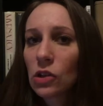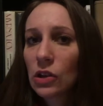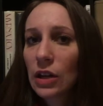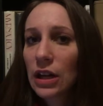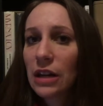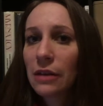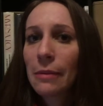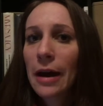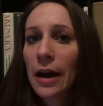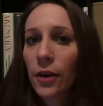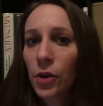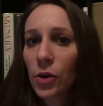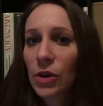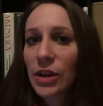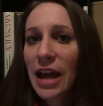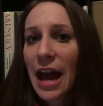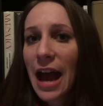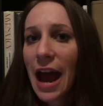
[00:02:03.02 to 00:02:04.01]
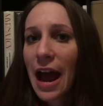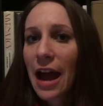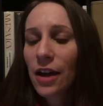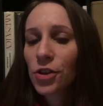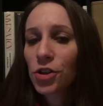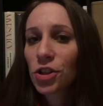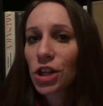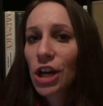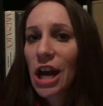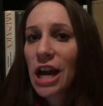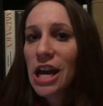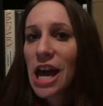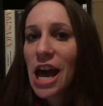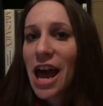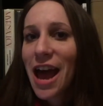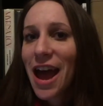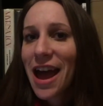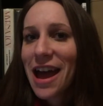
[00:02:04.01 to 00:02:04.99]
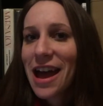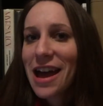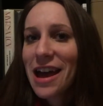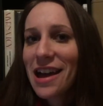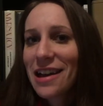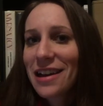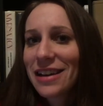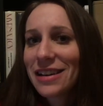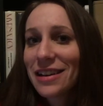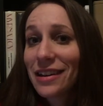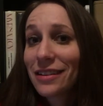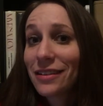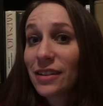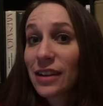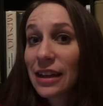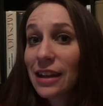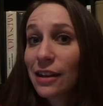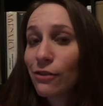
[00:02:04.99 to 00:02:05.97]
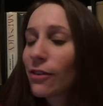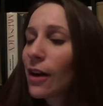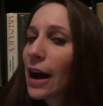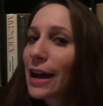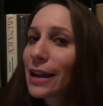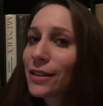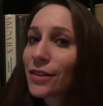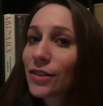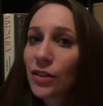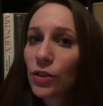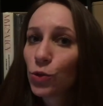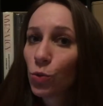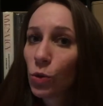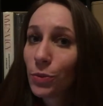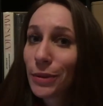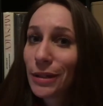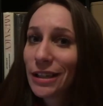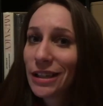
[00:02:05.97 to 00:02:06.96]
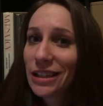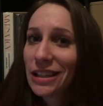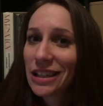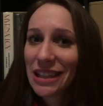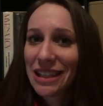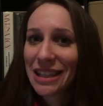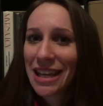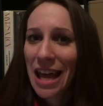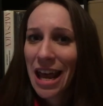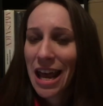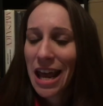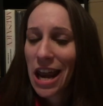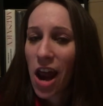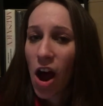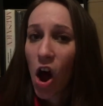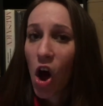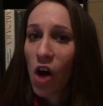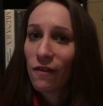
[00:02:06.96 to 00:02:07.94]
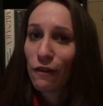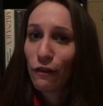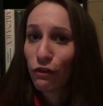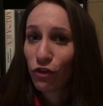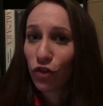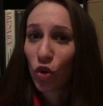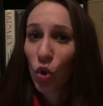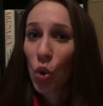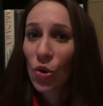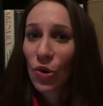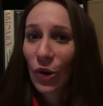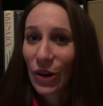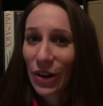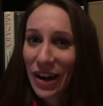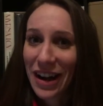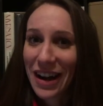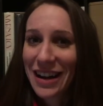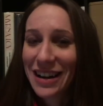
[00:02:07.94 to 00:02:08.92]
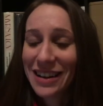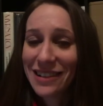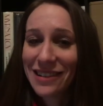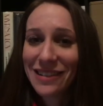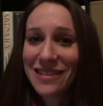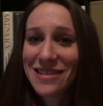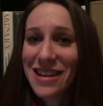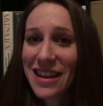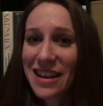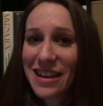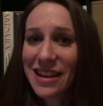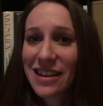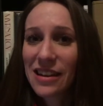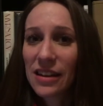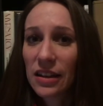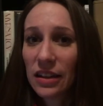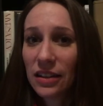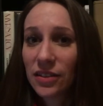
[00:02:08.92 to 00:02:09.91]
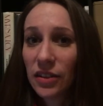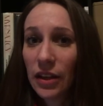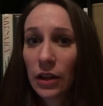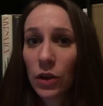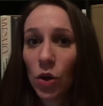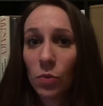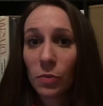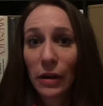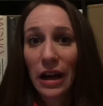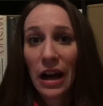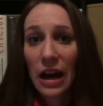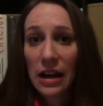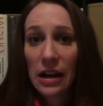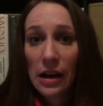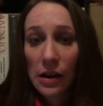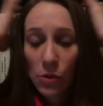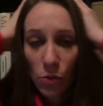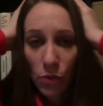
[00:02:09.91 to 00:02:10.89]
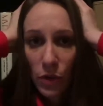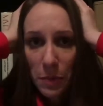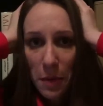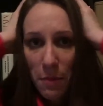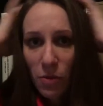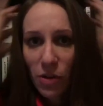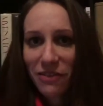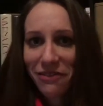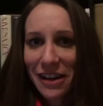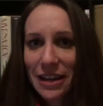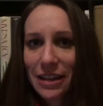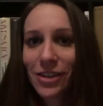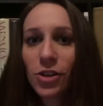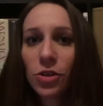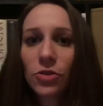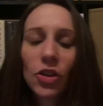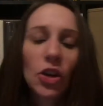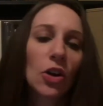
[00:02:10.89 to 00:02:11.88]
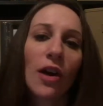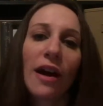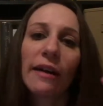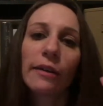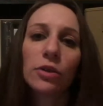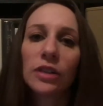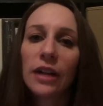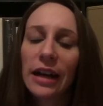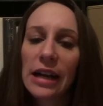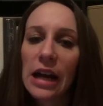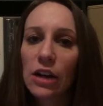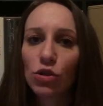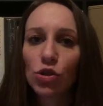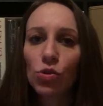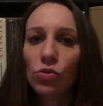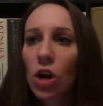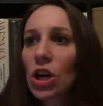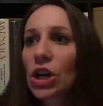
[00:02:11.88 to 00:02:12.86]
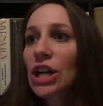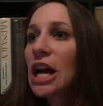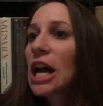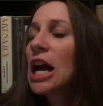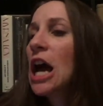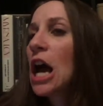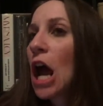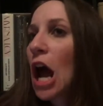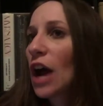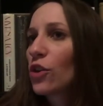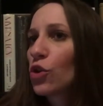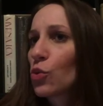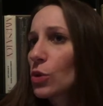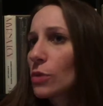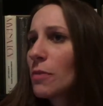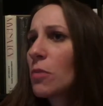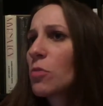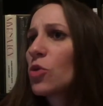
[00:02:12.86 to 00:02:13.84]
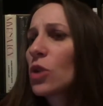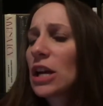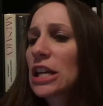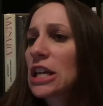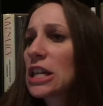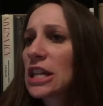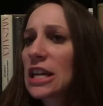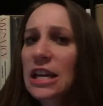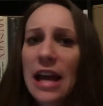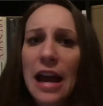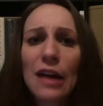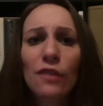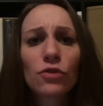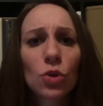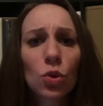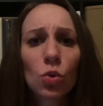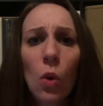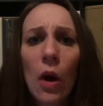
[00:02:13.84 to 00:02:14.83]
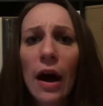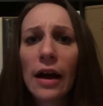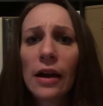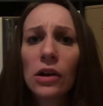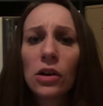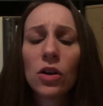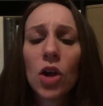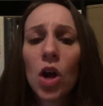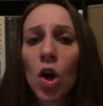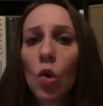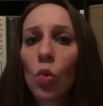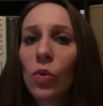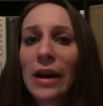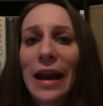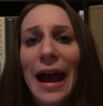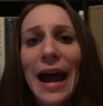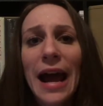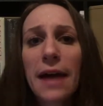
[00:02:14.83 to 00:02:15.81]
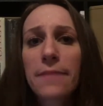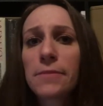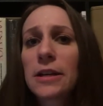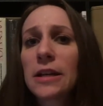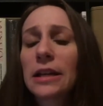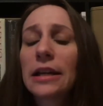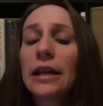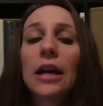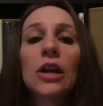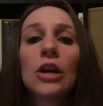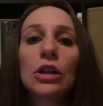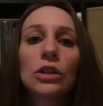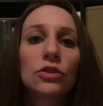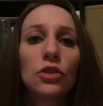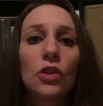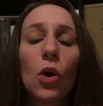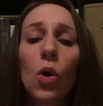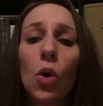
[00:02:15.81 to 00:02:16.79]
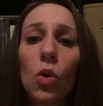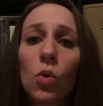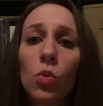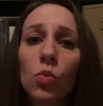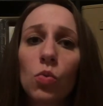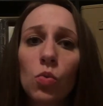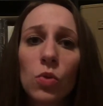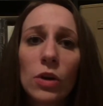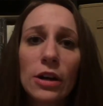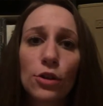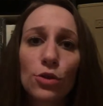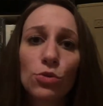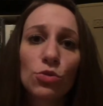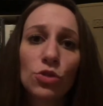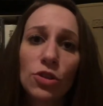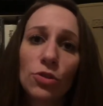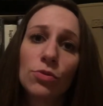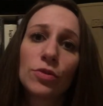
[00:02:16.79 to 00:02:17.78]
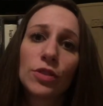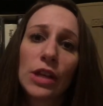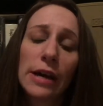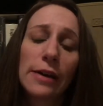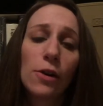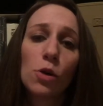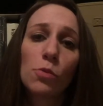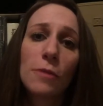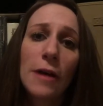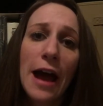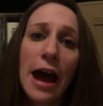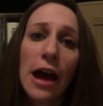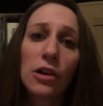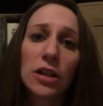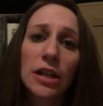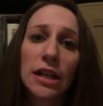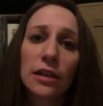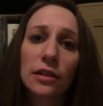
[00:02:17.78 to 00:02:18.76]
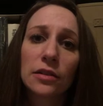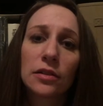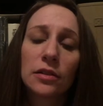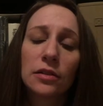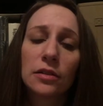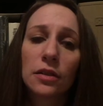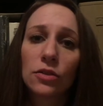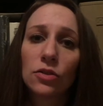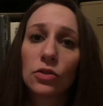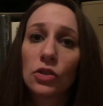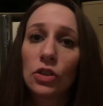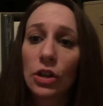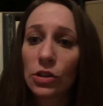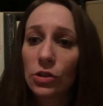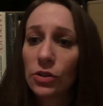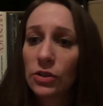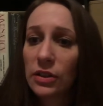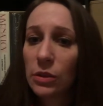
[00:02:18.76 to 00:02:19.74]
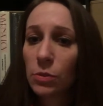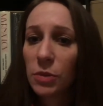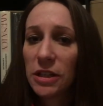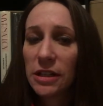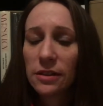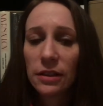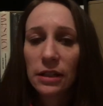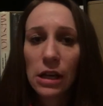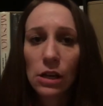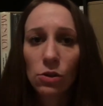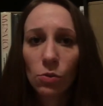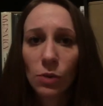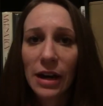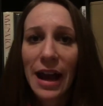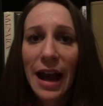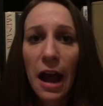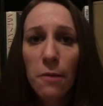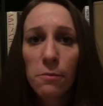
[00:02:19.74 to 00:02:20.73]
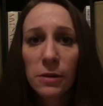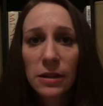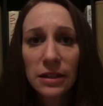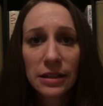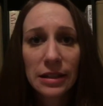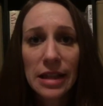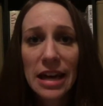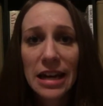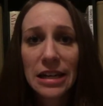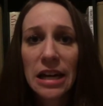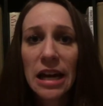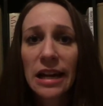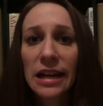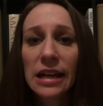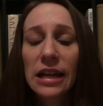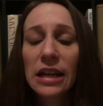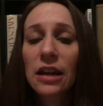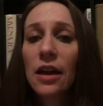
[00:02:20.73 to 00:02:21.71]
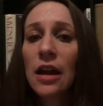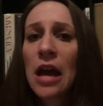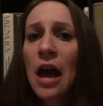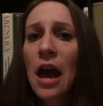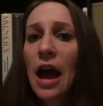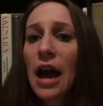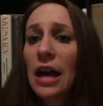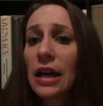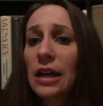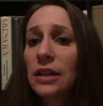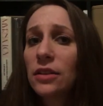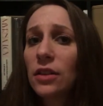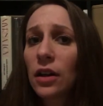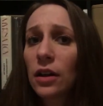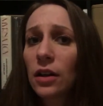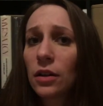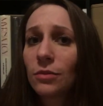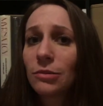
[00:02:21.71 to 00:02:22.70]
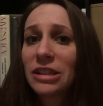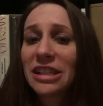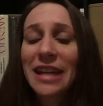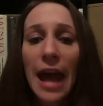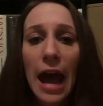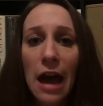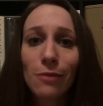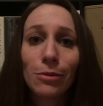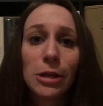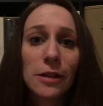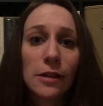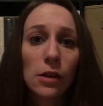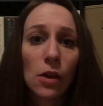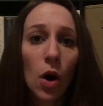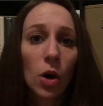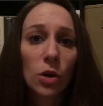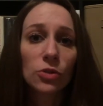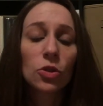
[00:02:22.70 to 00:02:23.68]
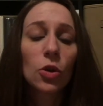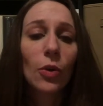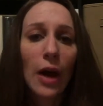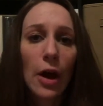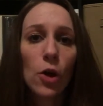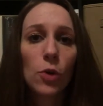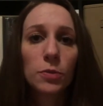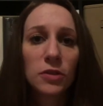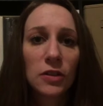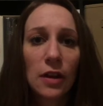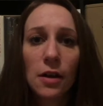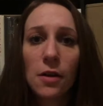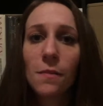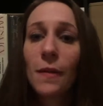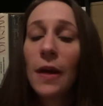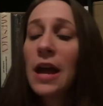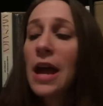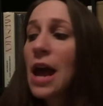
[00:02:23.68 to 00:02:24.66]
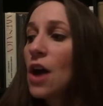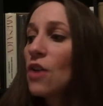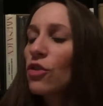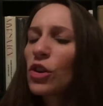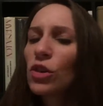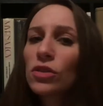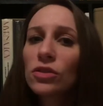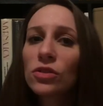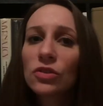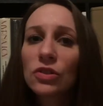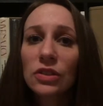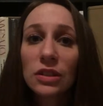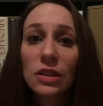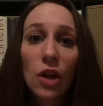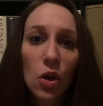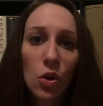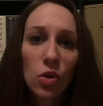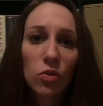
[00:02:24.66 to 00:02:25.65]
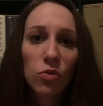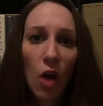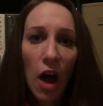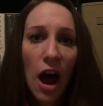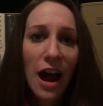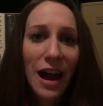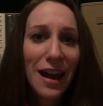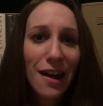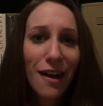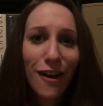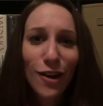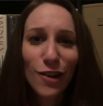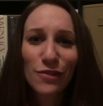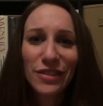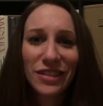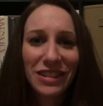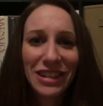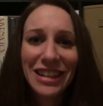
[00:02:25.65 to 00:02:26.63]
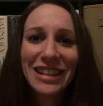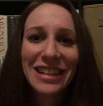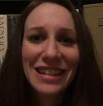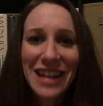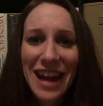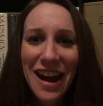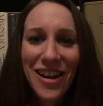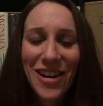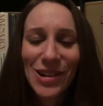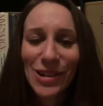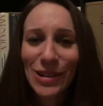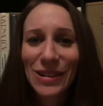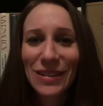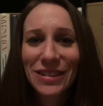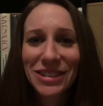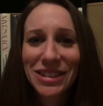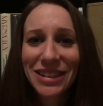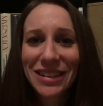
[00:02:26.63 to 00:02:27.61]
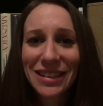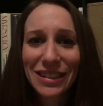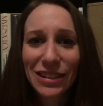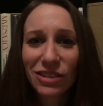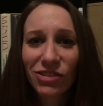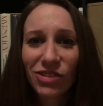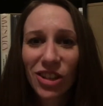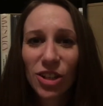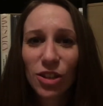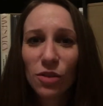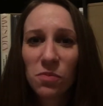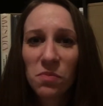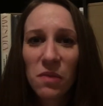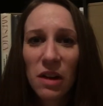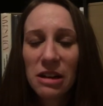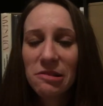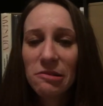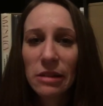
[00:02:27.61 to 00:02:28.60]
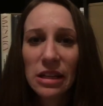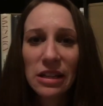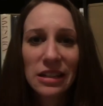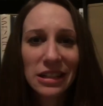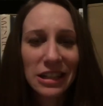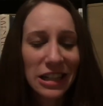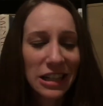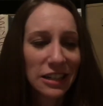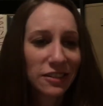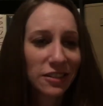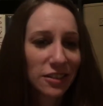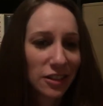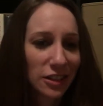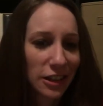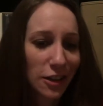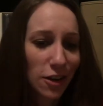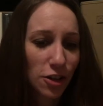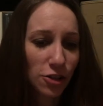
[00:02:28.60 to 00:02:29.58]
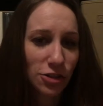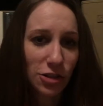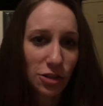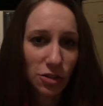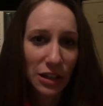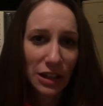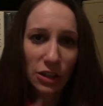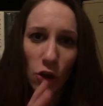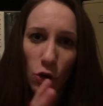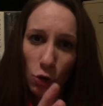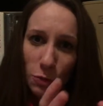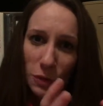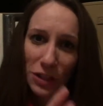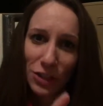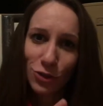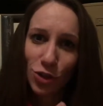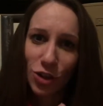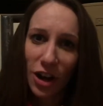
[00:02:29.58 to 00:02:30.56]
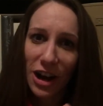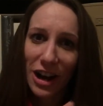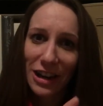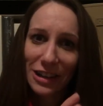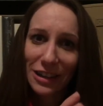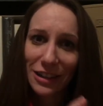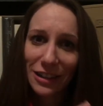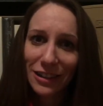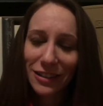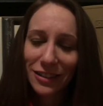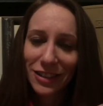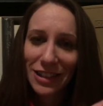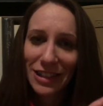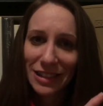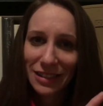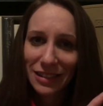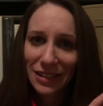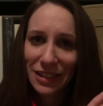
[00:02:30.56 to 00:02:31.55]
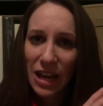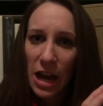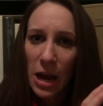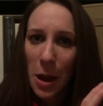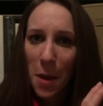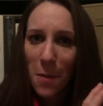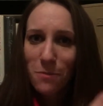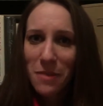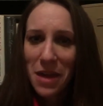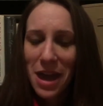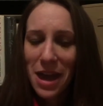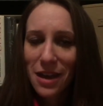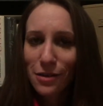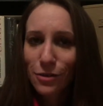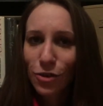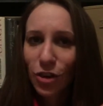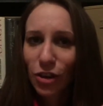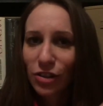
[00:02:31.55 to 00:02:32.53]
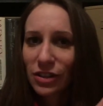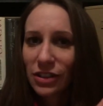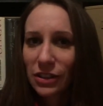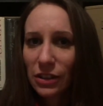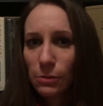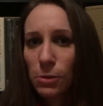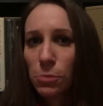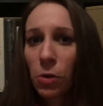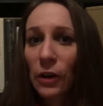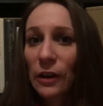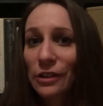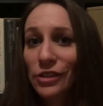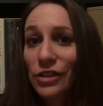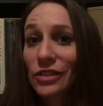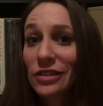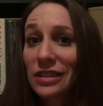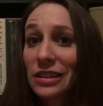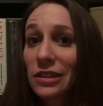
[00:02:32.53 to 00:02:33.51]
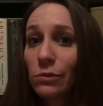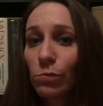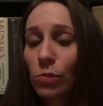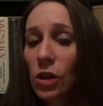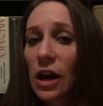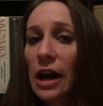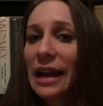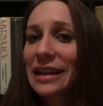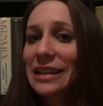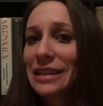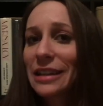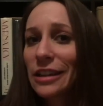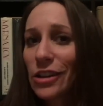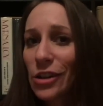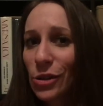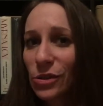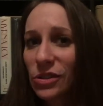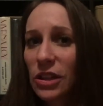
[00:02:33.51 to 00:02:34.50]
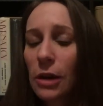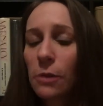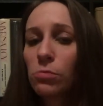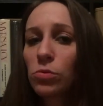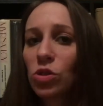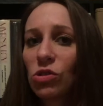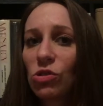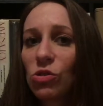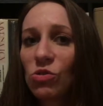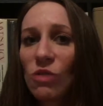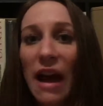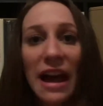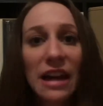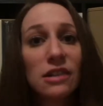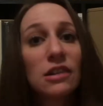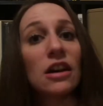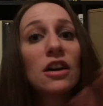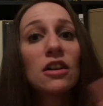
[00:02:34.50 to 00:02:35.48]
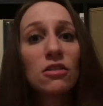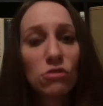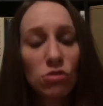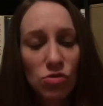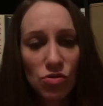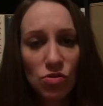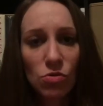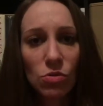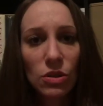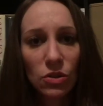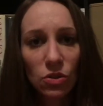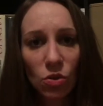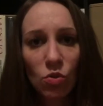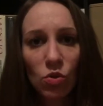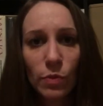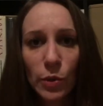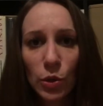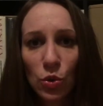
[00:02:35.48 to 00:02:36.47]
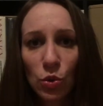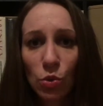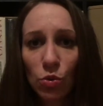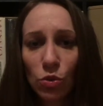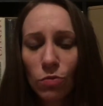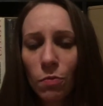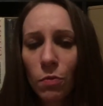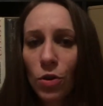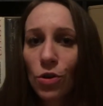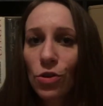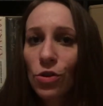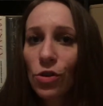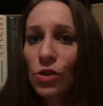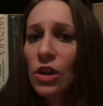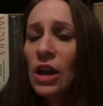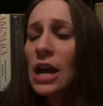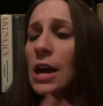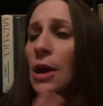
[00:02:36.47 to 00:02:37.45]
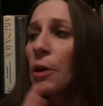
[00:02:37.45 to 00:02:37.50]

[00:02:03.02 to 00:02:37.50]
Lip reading: the lady back her cash. And he finds this woman dead on the floor and he is like, oh my god, I don't remember if I killed her, I got drunk, I don't remember anything after a while, what happened? So with June's help, Alex starts to piece together what happened that night, and a cabbie also helps them. There's a lot of seedy characters in this film. I mean, it also, like, the opening shot is this man called Sleepy Parsons. He's blind, he goes up to Edna, who is the woman who was murdered,